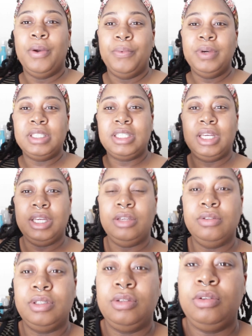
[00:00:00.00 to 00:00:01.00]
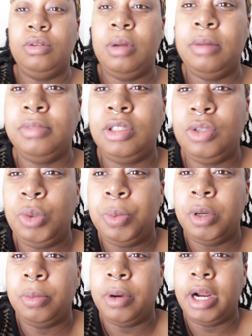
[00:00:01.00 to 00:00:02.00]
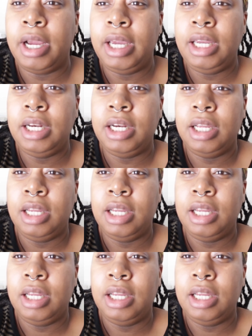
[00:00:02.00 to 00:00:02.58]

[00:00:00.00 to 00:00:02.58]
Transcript: what's good youtube i'm super bright